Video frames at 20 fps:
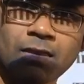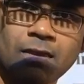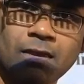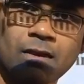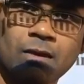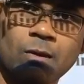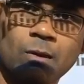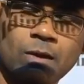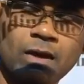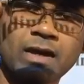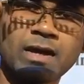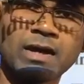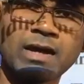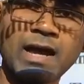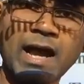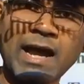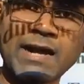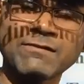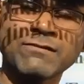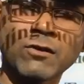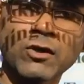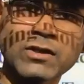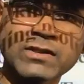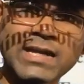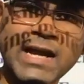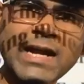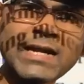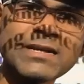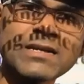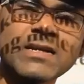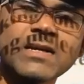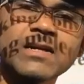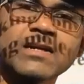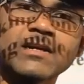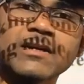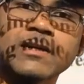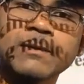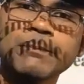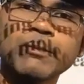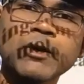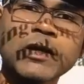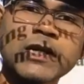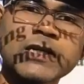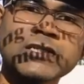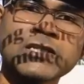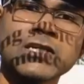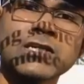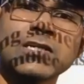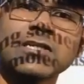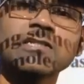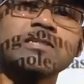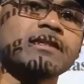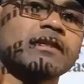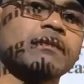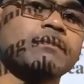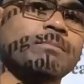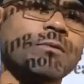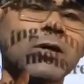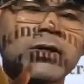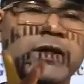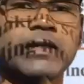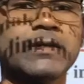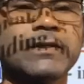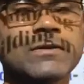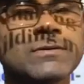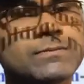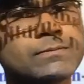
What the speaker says: Okay, and for that reproduction is important.